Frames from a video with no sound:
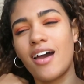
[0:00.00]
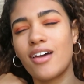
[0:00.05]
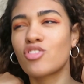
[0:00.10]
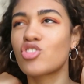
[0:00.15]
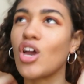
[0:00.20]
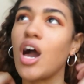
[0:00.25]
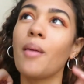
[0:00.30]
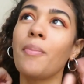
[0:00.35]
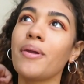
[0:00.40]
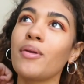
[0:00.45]

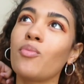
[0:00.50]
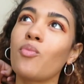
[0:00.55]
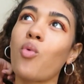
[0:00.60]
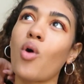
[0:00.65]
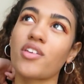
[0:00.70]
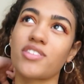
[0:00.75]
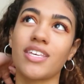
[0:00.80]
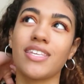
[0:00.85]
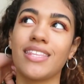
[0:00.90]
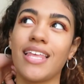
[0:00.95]
Shelby
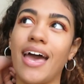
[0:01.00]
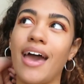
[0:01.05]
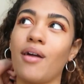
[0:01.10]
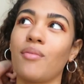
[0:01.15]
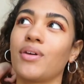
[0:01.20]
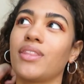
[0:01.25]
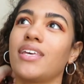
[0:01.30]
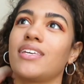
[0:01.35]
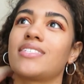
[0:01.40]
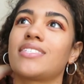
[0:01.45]
wasn't
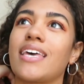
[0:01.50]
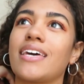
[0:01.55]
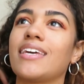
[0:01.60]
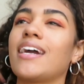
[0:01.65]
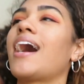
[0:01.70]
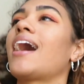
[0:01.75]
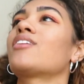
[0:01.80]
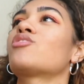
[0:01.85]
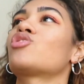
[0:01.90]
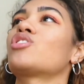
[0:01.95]
there when they said
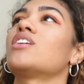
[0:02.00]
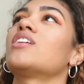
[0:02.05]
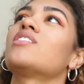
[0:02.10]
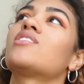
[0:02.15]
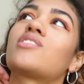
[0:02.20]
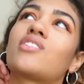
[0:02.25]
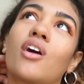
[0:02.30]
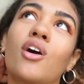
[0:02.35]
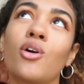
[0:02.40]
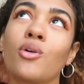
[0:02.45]
it actually,
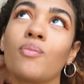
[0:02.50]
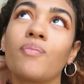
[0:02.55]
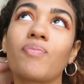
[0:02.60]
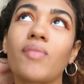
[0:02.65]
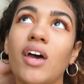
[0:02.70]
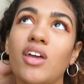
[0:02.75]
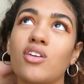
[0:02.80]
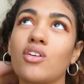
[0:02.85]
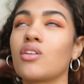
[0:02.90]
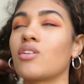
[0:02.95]
so
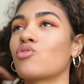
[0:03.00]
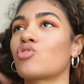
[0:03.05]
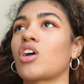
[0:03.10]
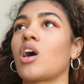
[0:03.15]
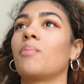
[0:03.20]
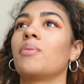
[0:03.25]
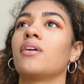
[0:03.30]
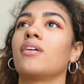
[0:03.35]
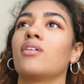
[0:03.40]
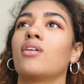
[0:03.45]
I don't know if
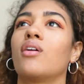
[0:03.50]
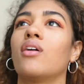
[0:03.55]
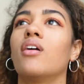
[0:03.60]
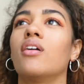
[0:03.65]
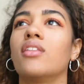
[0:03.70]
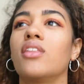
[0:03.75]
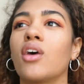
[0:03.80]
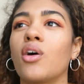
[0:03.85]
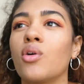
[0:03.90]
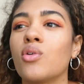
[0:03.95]
Shelby
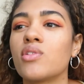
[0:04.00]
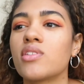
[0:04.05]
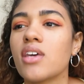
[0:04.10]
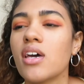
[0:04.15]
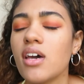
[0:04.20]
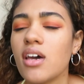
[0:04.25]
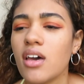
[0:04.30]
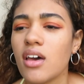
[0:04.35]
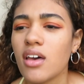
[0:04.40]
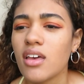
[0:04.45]
knows.
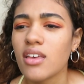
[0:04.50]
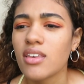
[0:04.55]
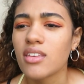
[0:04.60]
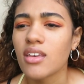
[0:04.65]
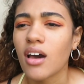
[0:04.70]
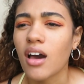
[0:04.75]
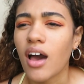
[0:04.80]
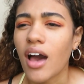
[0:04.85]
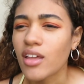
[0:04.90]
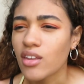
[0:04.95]

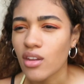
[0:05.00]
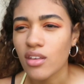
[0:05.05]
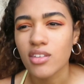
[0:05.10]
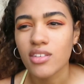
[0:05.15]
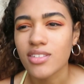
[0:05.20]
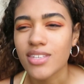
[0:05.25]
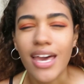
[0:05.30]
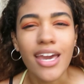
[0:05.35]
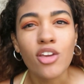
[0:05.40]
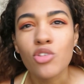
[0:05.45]
I,
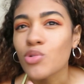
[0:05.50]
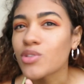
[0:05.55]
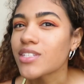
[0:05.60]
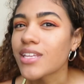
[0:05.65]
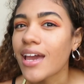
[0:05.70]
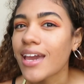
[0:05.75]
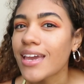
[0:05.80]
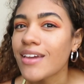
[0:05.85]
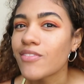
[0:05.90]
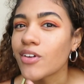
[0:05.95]
Sage
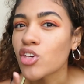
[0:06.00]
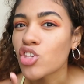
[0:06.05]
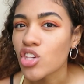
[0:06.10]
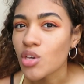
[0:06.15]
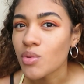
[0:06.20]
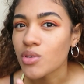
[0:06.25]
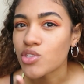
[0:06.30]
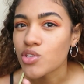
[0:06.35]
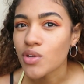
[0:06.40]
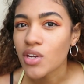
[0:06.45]
wasn't there either,
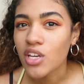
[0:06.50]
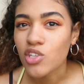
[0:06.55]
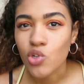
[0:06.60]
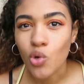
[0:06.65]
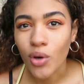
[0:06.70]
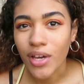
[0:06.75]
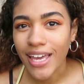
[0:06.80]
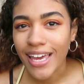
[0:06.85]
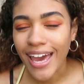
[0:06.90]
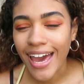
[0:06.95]
she was doing her
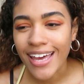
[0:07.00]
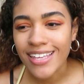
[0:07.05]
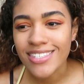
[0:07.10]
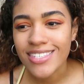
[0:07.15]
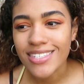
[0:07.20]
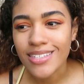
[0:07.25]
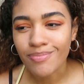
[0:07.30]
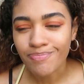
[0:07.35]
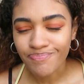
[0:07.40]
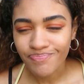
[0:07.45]
talking
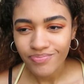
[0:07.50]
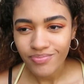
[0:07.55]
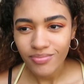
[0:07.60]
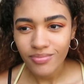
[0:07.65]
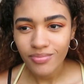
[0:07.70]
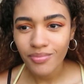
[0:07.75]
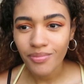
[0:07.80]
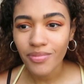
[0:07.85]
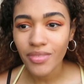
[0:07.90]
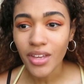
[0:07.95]
heads.
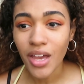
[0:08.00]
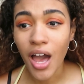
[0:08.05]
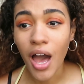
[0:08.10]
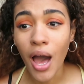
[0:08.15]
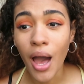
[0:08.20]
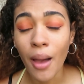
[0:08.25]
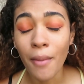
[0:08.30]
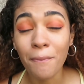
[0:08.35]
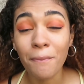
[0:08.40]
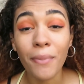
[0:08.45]

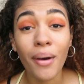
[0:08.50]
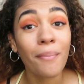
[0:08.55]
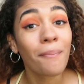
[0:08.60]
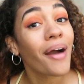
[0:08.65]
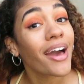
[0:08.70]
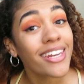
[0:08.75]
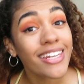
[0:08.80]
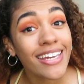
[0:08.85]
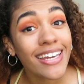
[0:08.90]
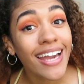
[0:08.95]
Um, but
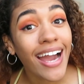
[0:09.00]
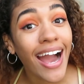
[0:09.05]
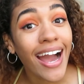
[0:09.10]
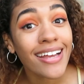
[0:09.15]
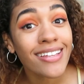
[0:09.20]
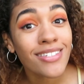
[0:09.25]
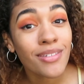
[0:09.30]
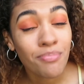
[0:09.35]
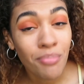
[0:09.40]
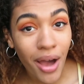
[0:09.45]
Maddie
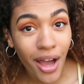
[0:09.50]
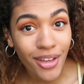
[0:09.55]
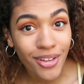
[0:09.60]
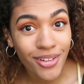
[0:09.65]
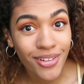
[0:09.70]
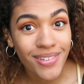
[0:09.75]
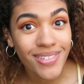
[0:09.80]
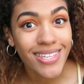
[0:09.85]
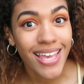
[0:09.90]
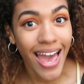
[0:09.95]
and
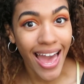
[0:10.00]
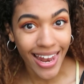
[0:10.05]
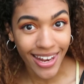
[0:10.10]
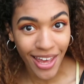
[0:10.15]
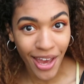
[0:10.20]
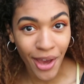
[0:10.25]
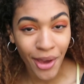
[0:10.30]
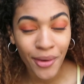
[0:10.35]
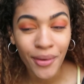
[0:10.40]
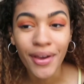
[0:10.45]
Myles,
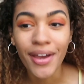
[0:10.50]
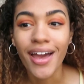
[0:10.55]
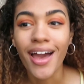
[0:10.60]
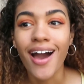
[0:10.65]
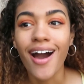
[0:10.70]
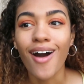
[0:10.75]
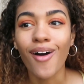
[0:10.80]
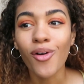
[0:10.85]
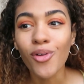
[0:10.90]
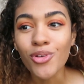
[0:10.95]
hello.
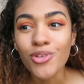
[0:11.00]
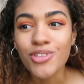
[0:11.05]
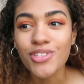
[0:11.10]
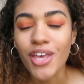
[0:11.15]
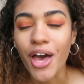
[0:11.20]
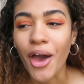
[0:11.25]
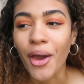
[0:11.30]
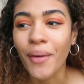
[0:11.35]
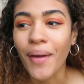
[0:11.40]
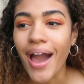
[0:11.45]

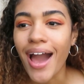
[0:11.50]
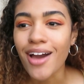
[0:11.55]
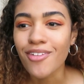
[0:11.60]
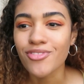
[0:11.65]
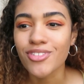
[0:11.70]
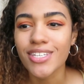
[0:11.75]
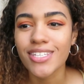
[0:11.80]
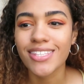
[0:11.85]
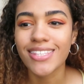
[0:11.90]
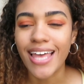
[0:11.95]
Also,
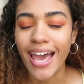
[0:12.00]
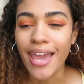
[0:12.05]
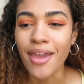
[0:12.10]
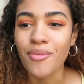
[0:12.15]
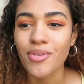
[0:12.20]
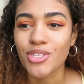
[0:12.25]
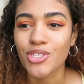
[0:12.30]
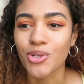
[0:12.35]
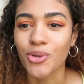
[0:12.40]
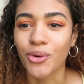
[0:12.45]
after they
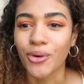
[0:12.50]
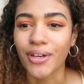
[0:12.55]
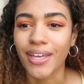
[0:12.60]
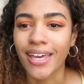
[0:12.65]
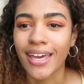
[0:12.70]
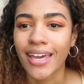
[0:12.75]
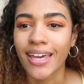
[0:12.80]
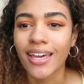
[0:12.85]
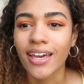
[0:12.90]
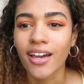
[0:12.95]
were
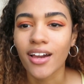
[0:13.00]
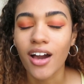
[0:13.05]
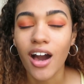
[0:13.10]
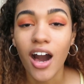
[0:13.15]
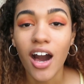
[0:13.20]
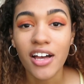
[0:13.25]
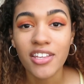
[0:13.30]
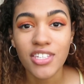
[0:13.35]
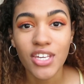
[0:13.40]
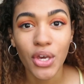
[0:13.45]
talking,
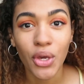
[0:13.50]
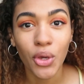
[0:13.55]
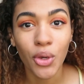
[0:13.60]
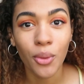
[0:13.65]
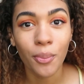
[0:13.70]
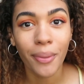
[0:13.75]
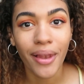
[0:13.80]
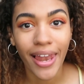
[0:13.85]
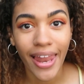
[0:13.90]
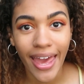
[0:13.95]
Carter,
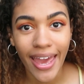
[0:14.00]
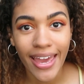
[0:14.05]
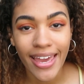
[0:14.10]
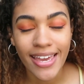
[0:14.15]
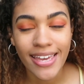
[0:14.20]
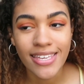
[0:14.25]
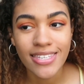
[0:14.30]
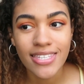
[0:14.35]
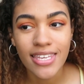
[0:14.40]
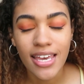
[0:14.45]
who
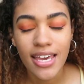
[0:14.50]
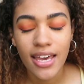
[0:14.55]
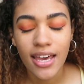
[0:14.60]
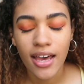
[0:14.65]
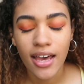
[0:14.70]
plays